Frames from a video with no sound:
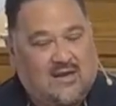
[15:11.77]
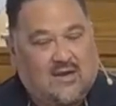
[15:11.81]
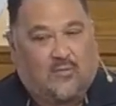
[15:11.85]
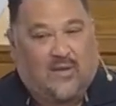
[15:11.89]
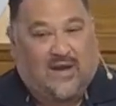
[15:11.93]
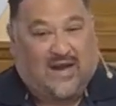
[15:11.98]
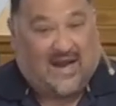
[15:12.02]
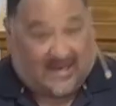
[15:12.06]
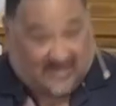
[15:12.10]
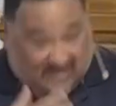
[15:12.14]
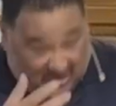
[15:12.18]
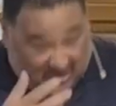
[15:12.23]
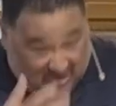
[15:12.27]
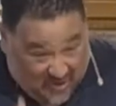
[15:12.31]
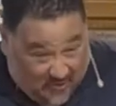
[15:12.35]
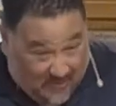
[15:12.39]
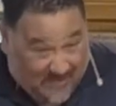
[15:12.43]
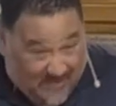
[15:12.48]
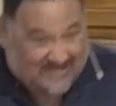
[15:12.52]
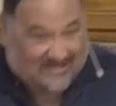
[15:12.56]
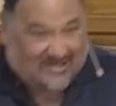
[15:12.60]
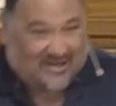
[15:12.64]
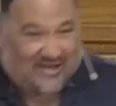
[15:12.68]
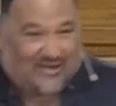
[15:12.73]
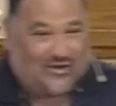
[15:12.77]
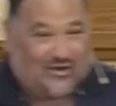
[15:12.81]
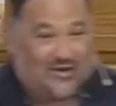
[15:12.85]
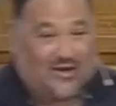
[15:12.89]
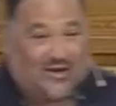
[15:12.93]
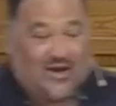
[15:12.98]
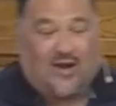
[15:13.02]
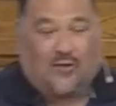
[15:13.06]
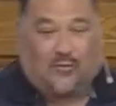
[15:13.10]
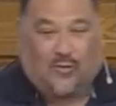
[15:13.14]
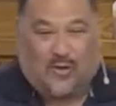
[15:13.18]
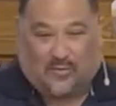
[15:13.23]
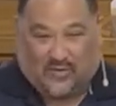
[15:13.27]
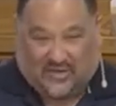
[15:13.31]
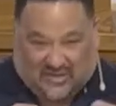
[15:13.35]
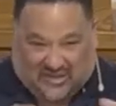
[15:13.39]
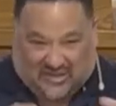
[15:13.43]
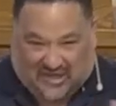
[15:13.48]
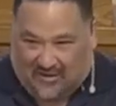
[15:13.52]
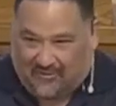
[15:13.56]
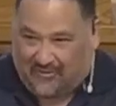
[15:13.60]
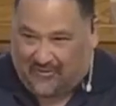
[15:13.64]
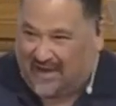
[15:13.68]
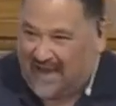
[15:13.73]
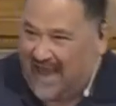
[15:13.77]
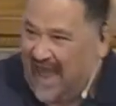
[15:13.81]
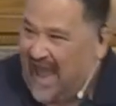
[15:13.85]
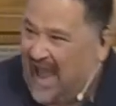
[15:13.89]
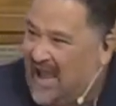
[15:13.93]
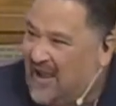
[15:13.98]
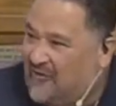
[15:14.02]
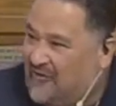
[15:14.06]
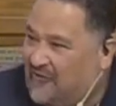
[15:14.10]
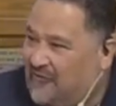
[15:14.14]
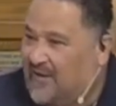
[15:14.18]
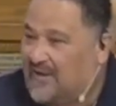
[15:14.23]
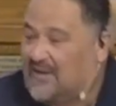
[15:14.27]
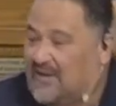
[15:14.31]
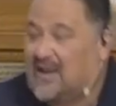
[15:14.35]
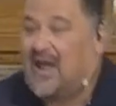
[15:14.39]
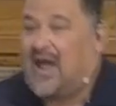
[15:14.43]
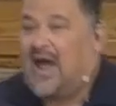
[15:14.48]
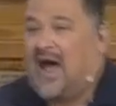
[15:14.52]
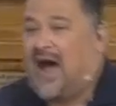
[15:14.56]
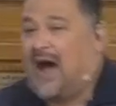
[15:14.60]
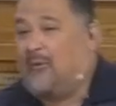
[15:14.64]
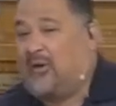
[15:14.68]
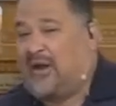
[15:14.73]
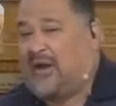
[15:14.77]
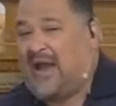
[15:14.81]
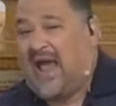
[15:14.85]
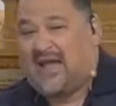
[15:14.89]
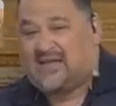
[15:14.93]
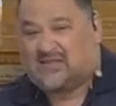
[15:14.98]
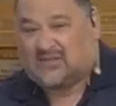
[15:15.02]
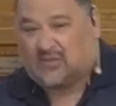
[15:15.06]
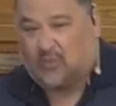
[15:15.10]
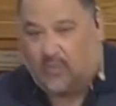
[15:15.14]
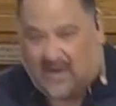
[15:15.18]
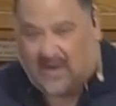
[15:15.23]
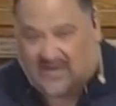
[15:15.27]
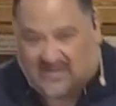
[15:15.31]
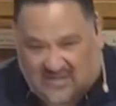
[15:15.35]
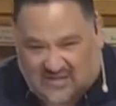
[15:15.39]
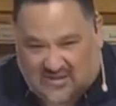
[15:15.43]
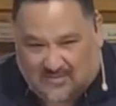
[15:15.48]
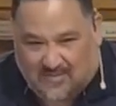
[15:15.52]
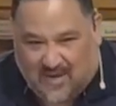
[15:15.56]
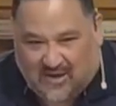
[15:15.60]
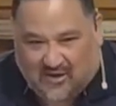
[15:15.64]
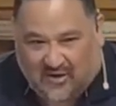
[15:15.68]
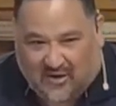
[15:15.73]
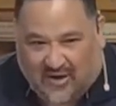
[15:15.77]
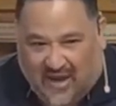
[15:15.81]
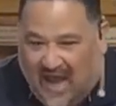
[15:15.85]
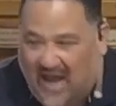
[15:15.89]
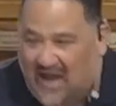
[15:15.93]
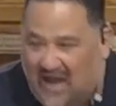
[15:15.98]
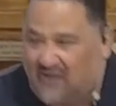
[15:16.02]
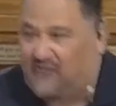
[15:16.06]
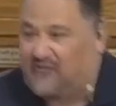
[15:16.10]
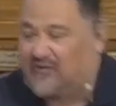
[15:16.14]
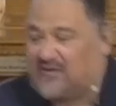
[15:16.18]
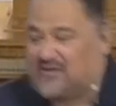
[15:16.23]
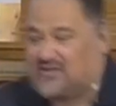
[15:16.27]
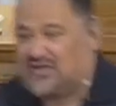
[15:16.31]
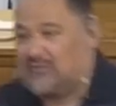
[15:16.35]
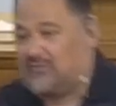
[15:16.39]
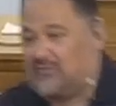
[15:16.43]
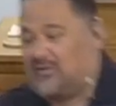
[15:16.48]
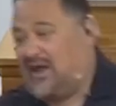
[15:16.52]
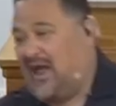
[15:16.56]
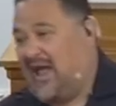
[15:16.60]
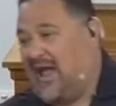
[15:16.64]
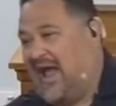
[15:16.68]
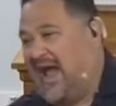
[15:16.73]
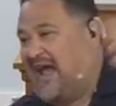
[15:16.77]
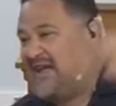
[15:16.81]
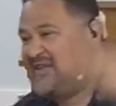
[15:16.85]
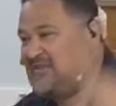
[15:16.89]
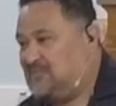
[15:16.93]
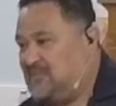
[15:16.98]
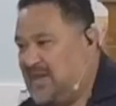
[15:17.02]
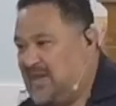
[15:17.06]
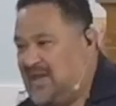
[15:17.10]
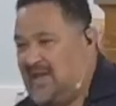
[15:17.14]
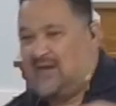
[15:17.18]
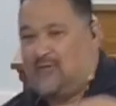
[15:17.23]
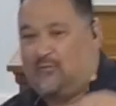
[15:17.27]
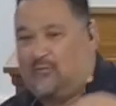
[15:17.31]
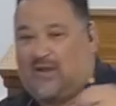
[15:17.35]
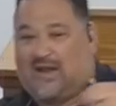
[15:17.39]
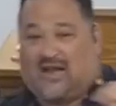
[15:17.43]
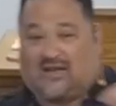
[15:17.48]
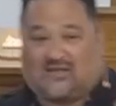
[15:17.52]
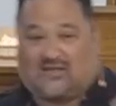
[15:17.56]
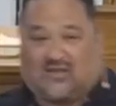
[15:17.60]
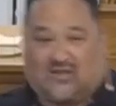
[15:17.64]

We got to know each other. We would share a laugh, and I would ask questions about her life, and she would ask me, and we got